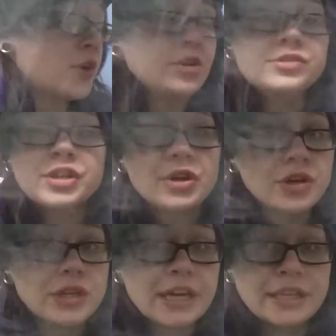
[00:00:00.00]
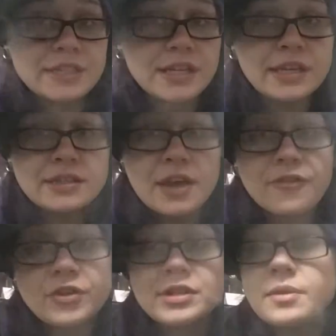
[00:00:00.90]
they're using good nicotine,
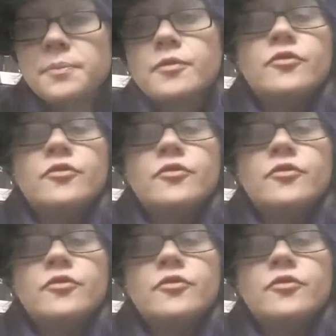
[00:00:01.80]
definitely some